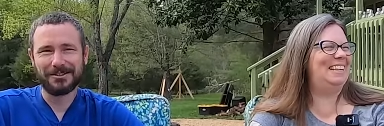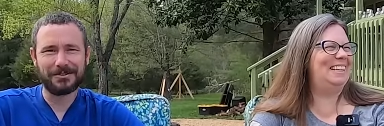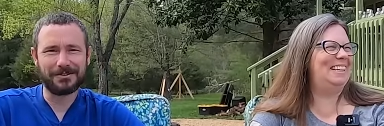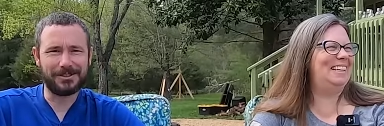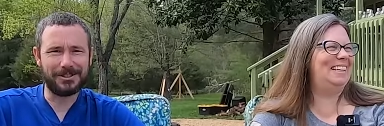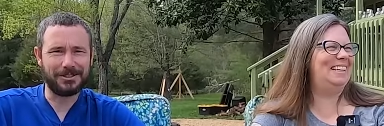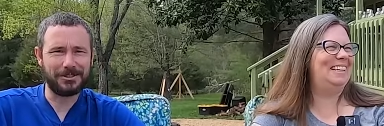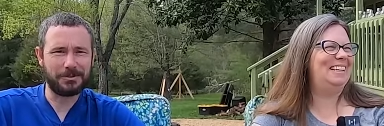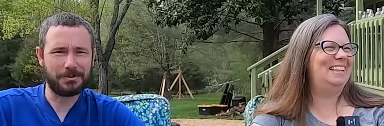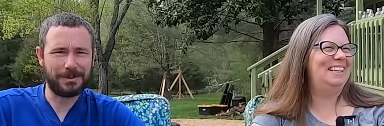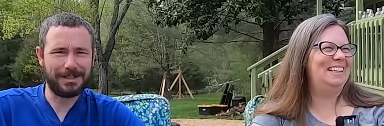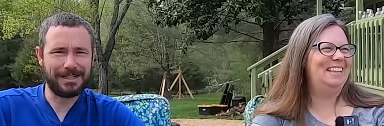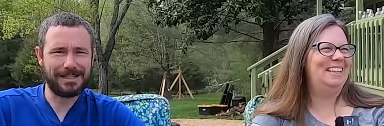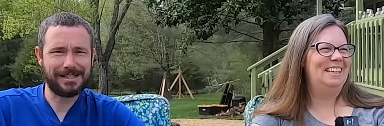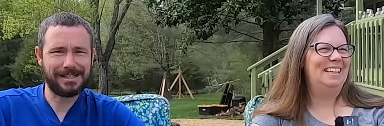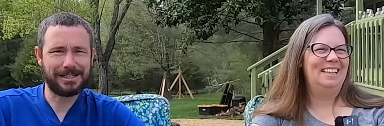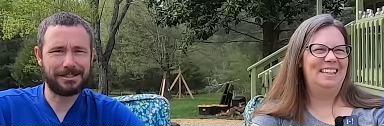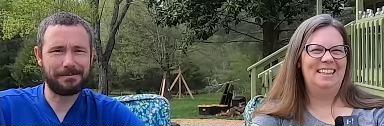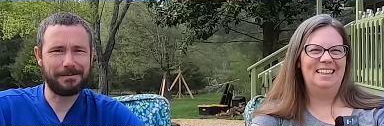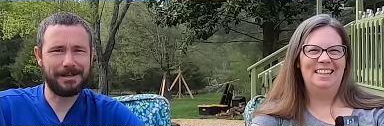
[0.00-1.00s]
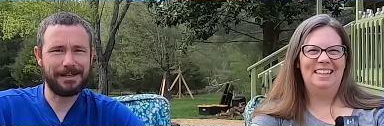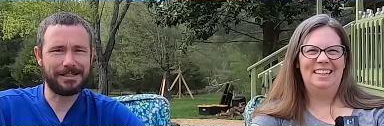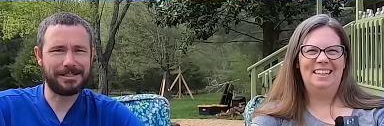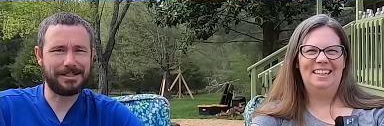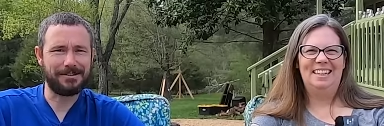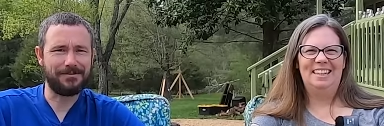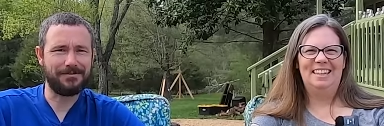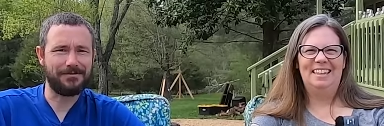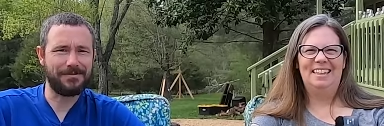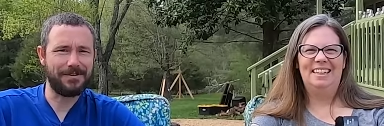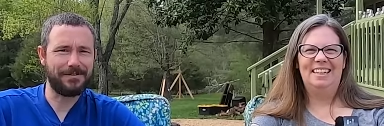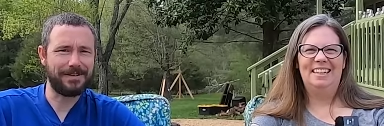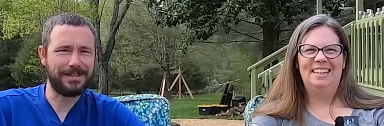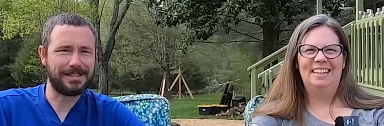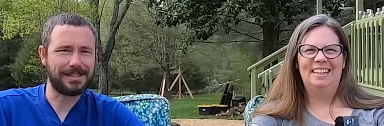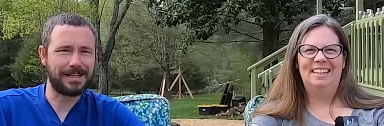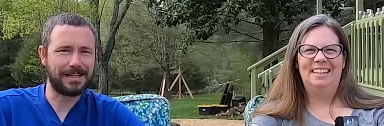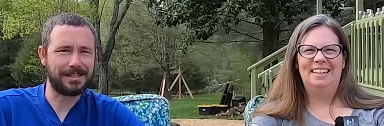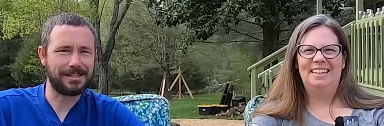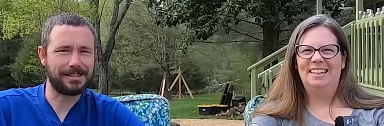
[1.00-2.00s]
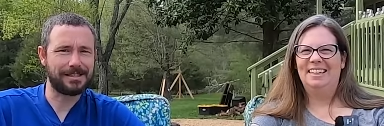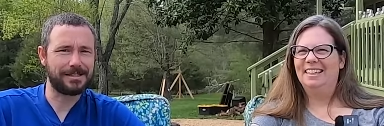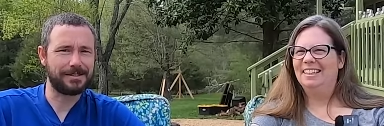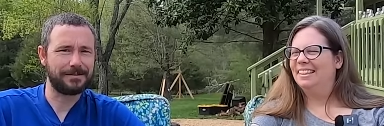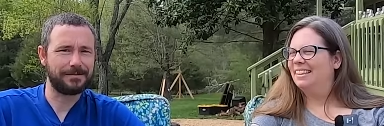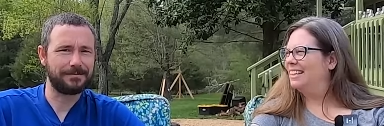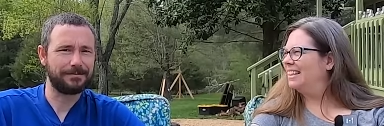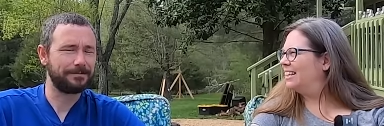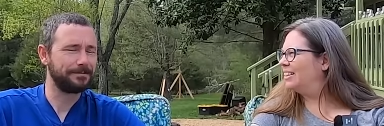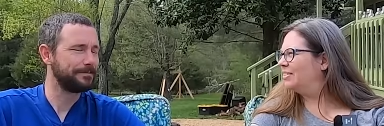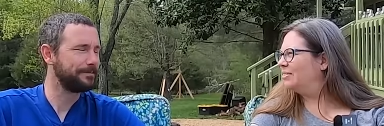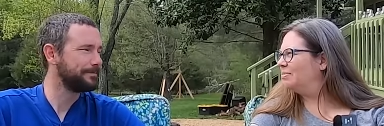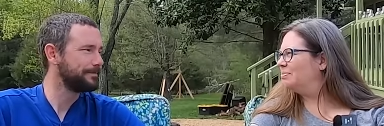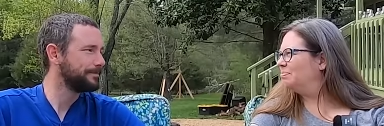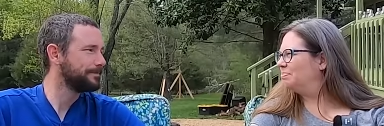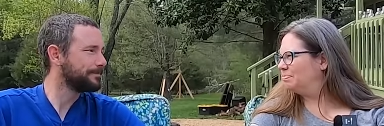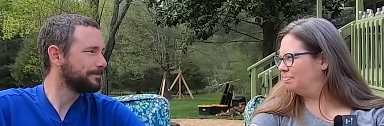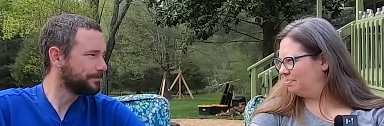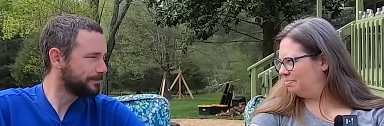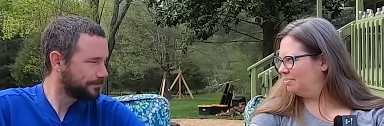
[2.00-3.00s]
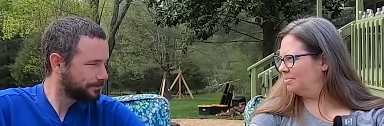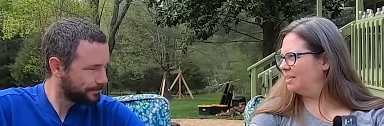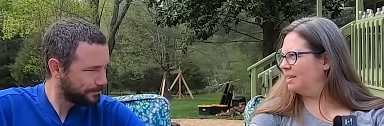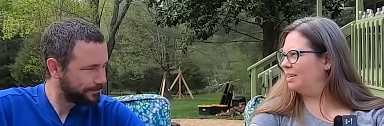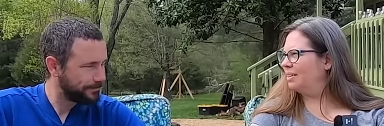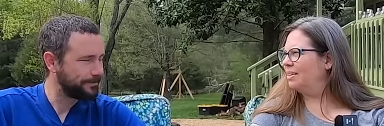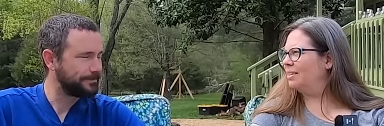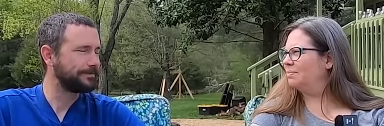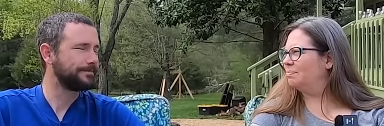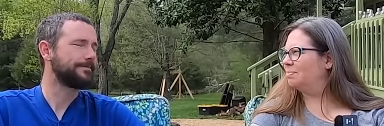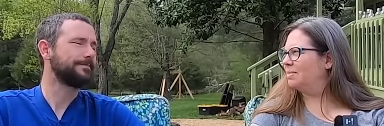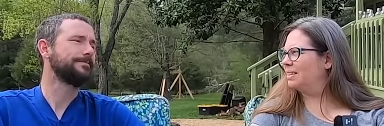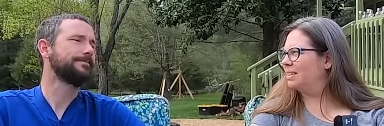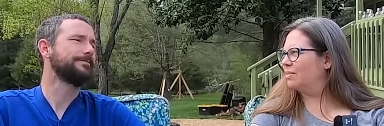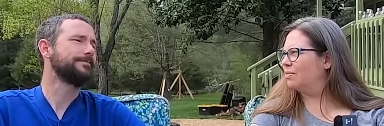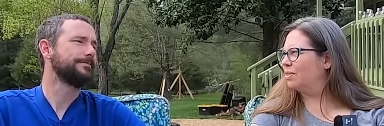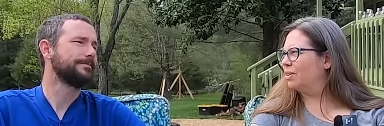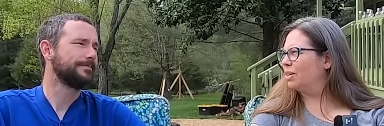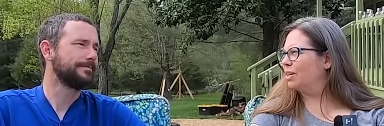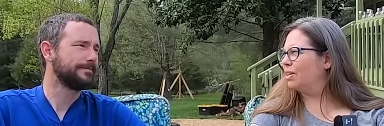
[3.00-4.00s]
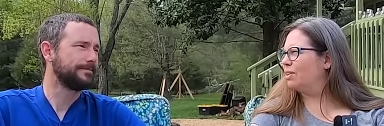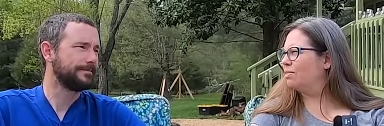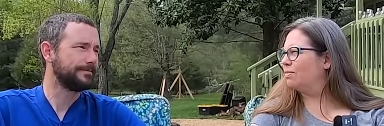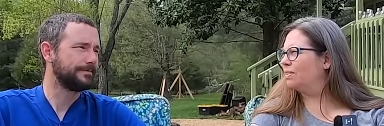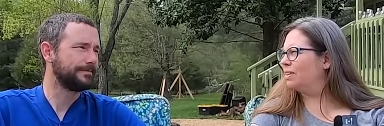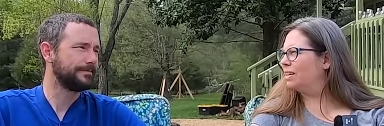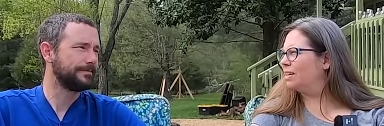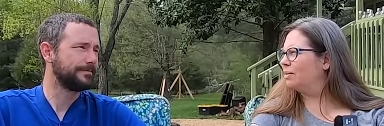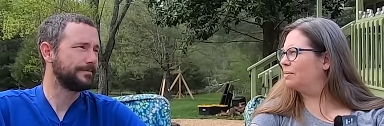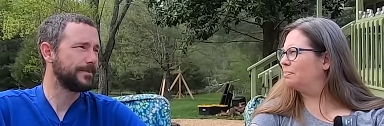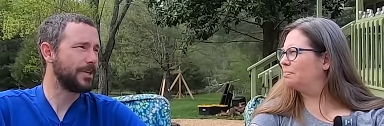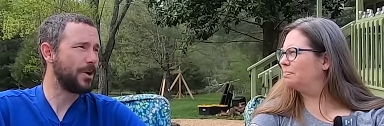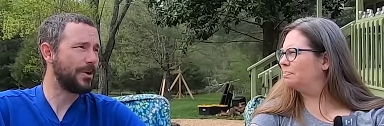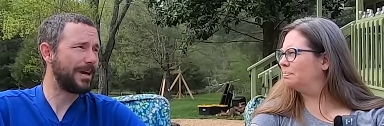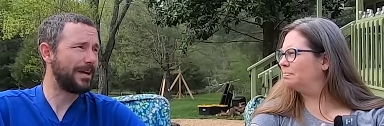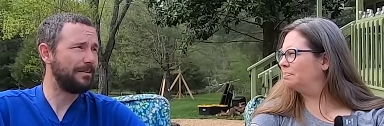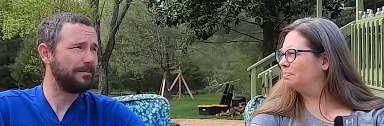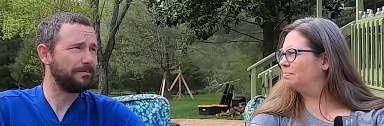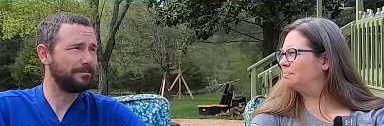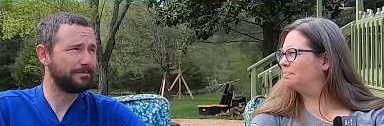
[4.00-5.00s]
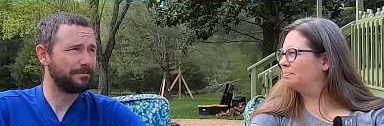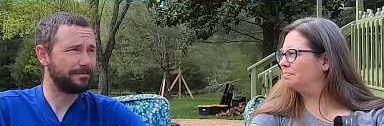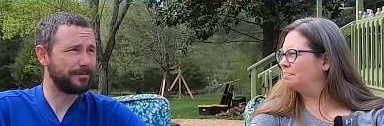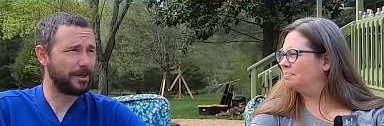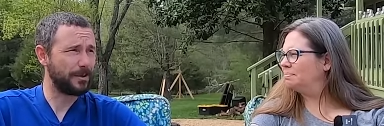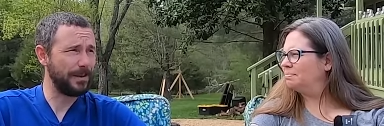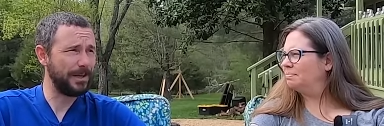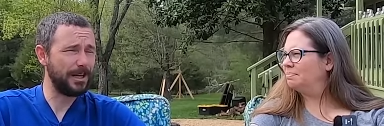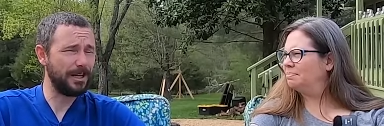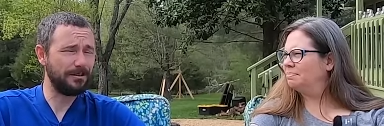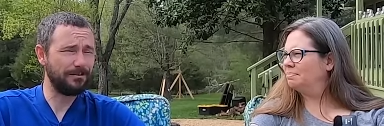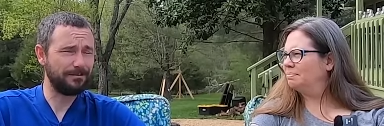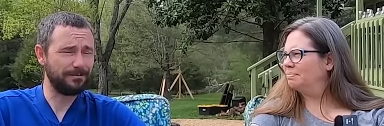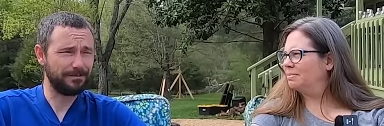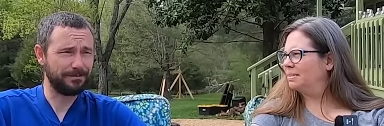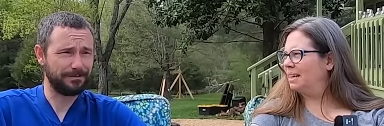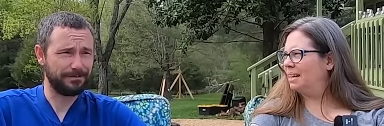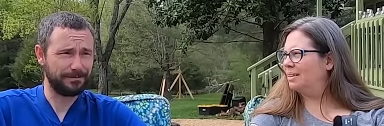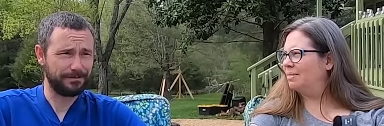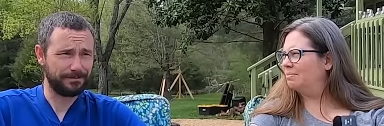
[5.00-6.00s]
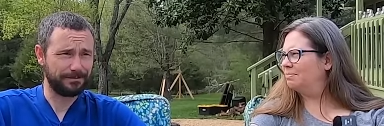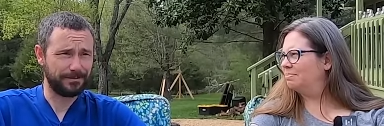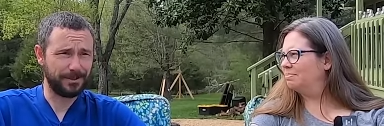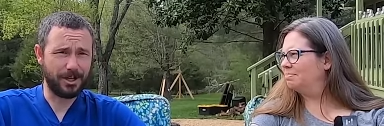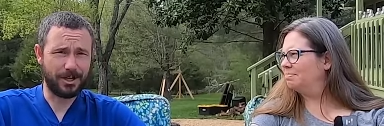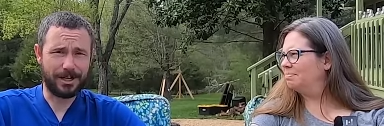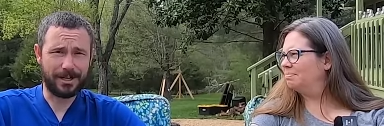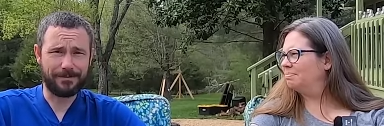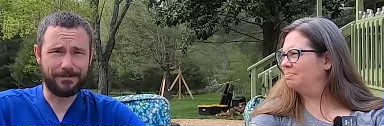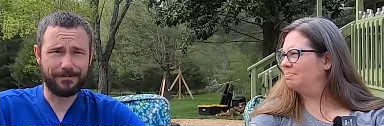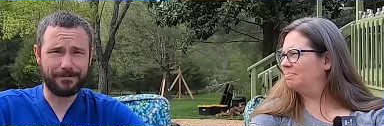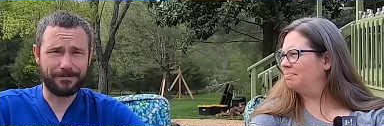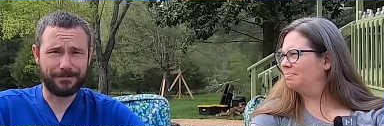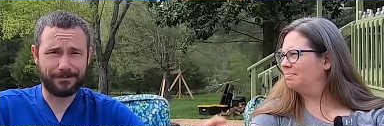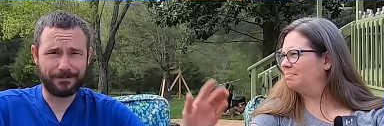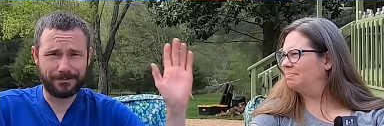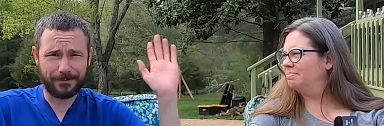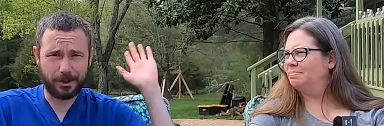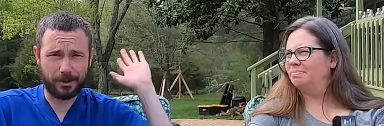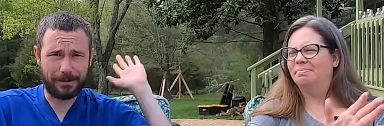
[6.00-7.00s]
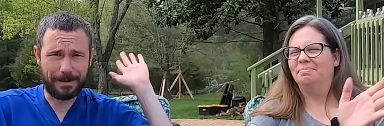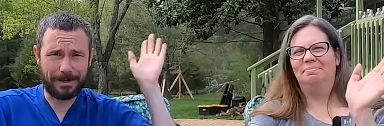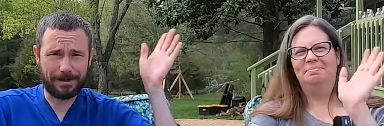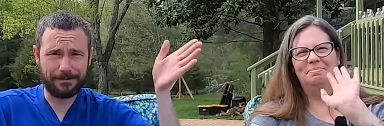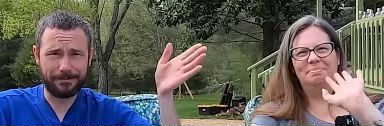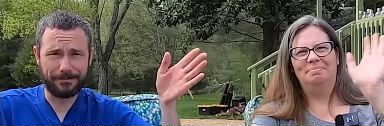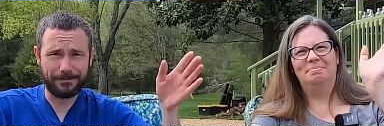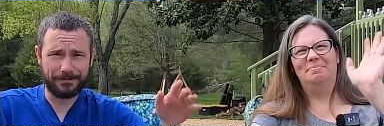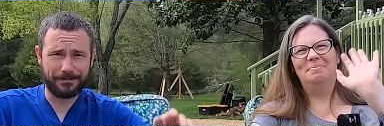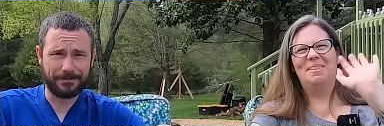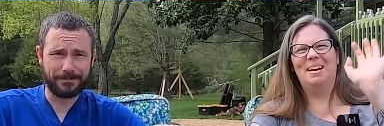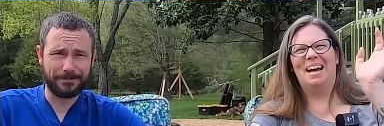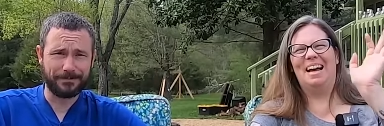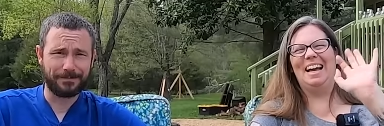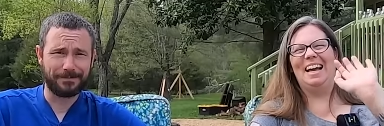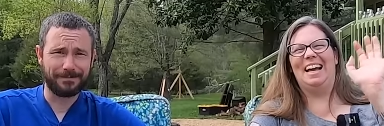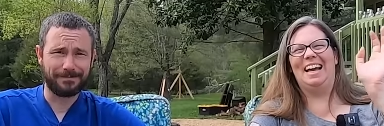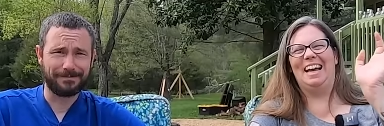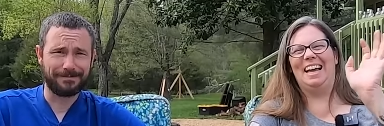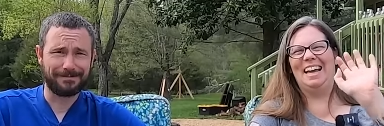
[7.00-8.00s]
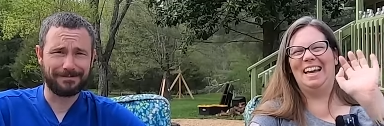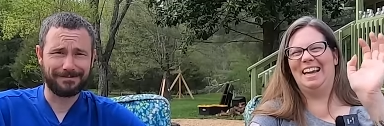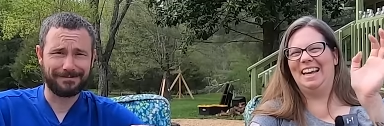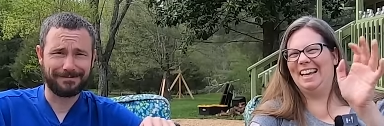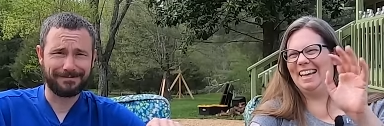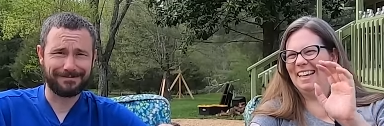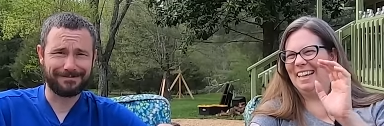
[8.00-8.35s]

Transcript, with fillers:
Speaker 1: We're at 26 minutes and 50 seconds.
Speaker 2: Yep. All right. It's a very long video. Okay.
Speaker 1: Are we done?
Speaker 2: Yeah.
Speaker 1: Okay. Goodbye. Bye.